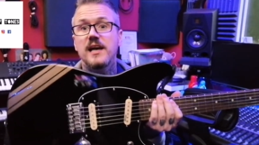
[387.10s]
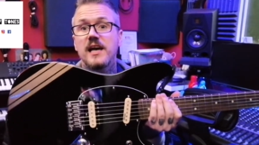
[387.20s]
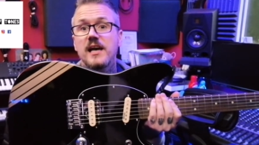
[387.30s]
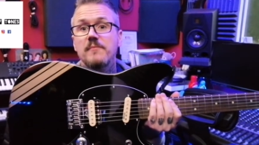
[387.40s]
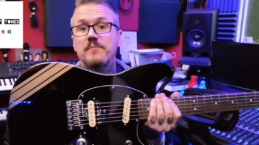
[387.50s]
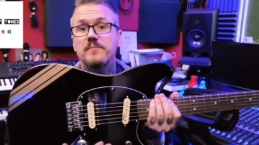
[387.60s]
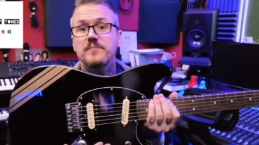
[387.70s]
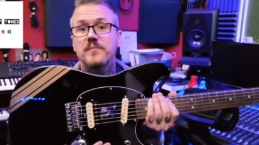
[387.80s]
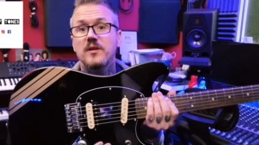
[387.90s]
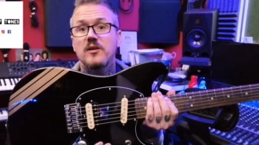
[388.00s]
Um,
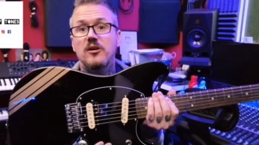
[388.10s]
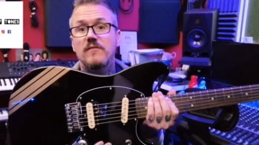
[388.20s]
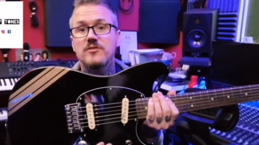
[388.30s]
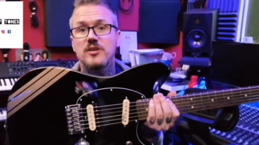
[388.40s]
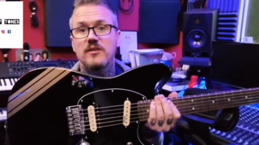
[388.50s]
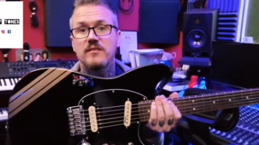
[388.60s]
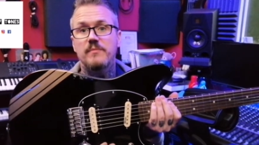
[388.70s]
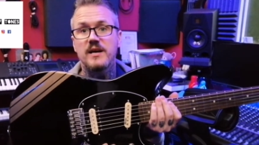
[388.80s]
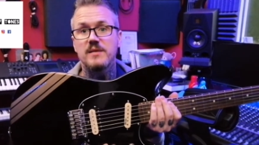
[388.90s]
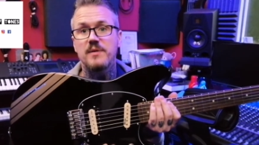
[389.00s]
obviously, I had to
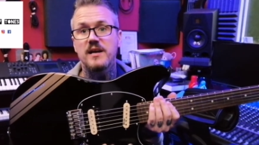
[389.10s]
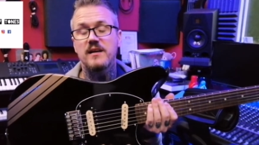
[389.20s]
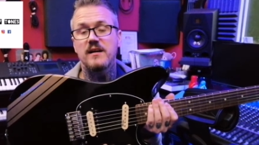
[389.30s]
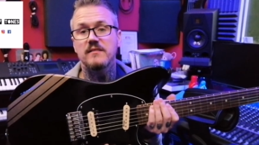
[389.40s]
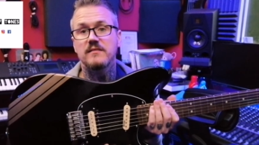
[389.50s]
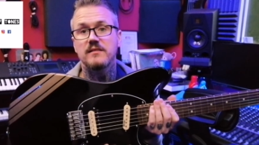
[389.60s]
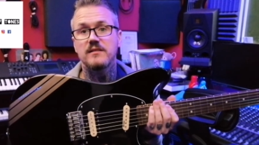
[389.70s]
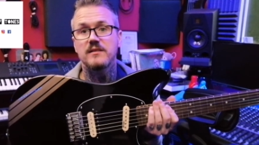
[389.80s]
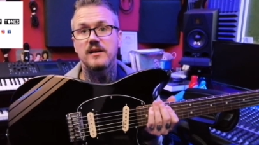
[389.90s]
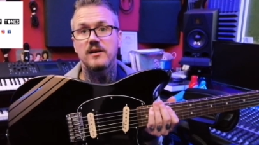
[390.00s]
buy the pick guard
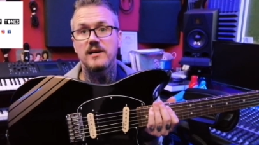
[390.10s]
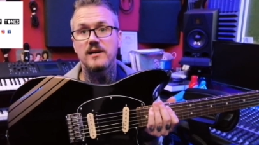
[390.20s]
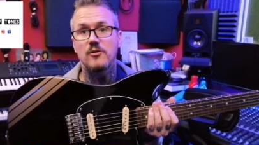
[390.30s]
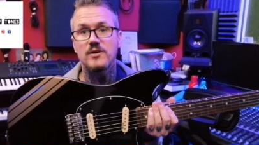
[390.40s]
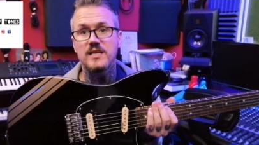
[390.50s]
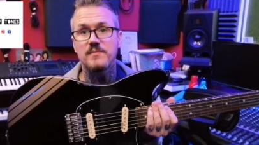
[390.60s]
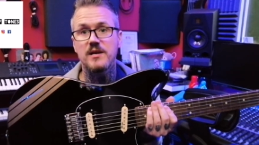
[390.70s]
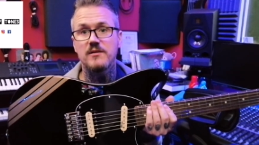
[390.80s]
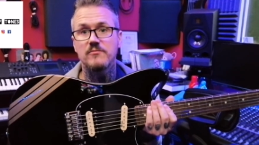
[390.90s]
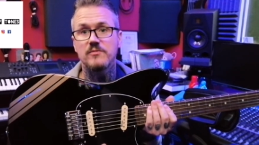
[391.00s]
uh, on
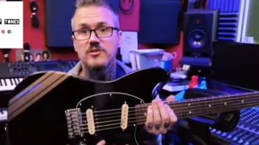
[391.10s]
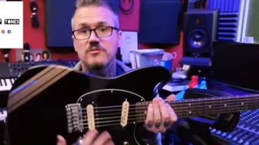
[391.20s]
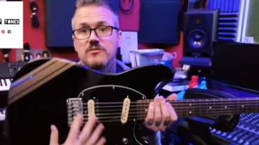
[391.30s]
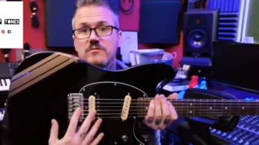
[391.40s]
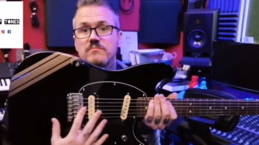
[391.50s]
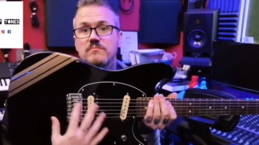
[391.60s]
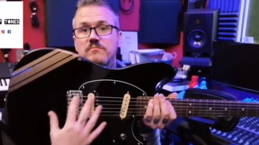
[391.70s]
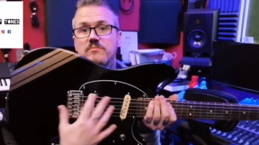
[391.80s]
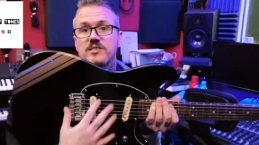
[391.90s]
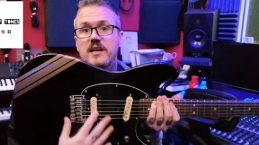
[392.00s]
eBay, which is
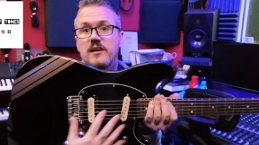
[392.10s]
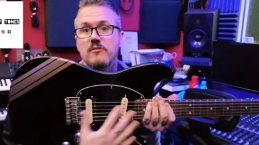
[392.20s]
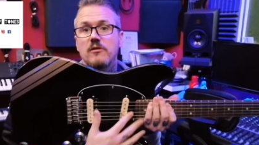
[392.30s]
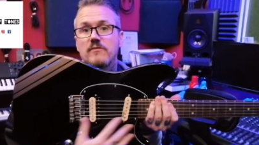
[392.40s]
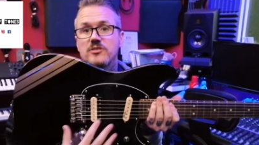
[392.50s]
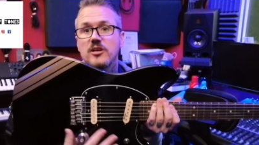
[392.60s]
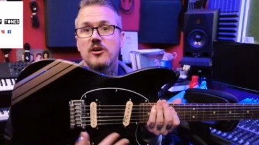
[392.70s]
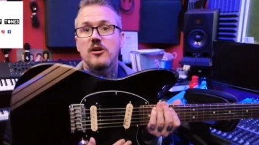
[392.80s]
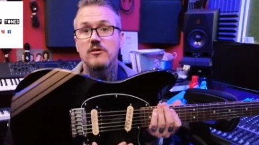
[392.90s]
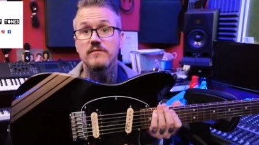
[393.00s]
set out, obviously
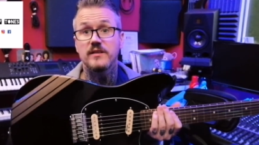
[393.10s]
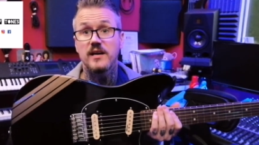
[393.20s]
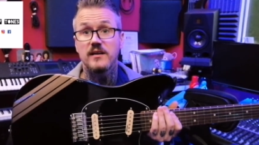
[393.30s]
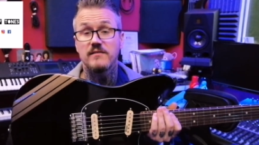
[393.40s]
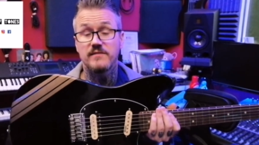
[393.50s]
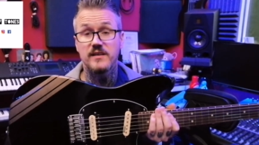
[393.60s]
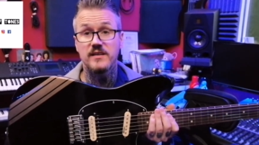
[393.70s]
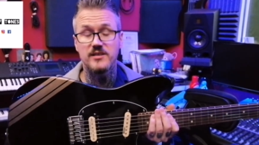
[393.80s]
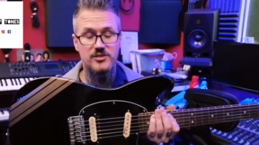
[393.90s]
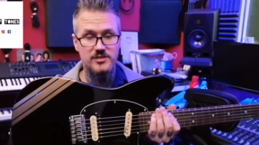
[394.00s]
cut out for that
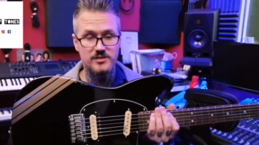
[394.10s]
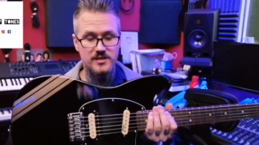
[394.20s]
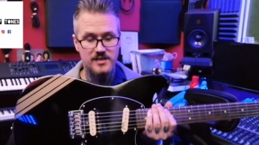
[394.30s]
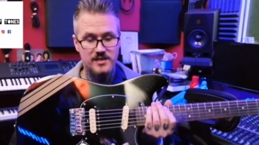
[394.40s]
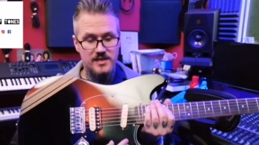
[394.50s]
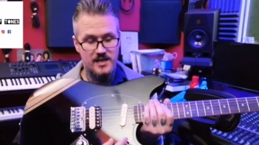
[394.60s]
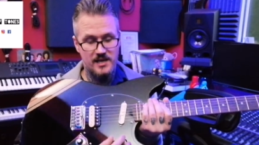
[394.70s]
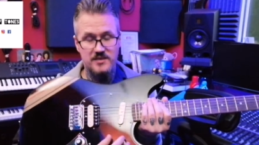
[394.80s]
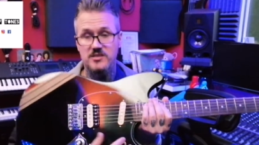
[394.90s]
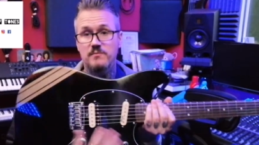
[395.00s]
configuration.
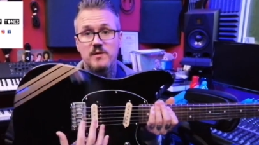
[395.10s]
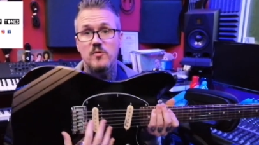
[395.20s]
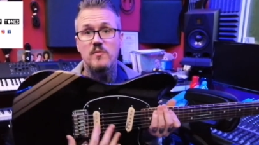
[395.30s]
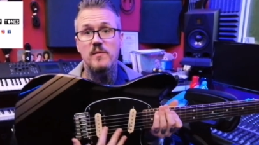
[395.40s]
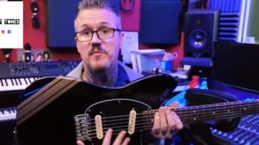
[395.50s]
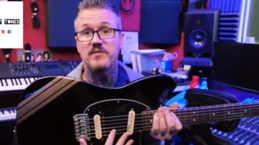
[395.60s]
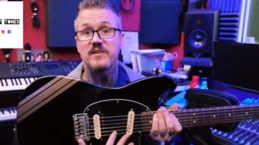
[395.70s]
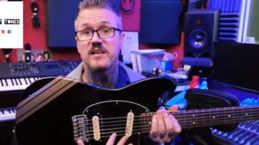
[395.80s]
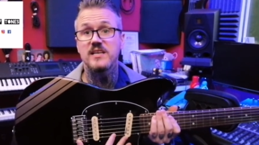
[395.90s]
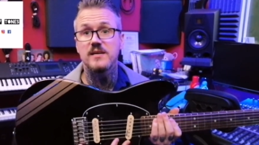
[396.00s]
Uh, some people maybe
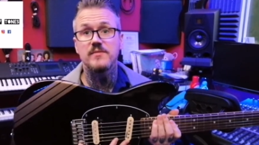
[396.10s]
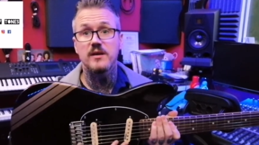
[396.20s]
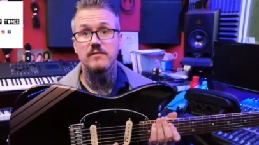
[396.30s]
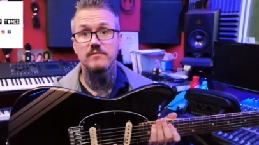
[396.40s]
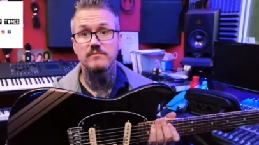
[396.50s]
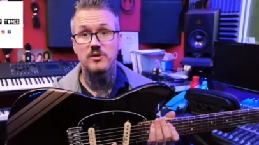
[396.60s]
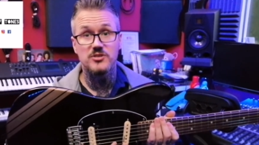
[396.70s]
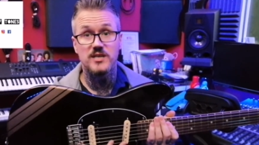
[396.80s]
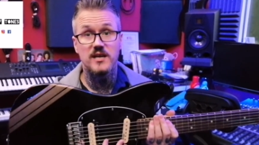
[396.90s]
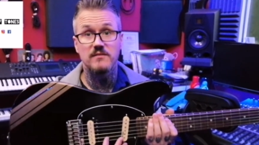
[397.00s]
prefer to keep their
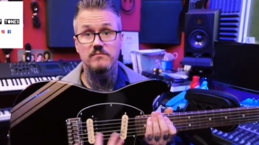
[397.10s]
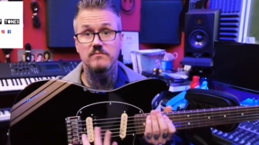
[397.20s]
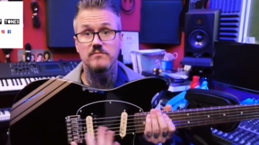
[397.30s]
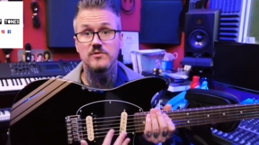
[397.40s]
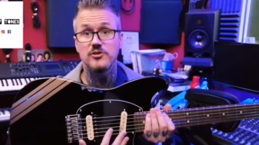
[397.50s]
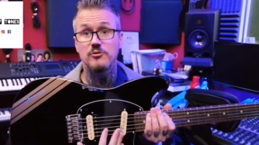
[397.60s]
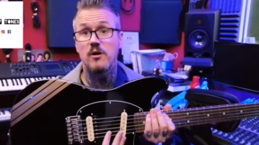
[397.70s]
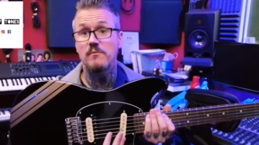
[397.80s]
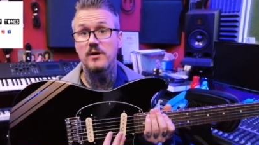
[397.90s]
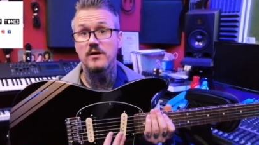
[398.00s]
Mustang dual
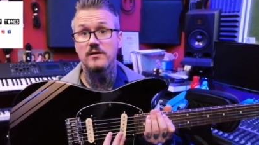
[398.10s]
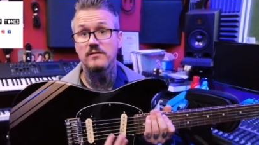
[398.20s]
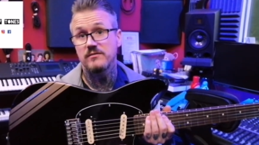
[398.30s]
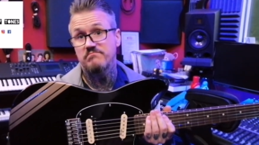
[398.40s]
humbucker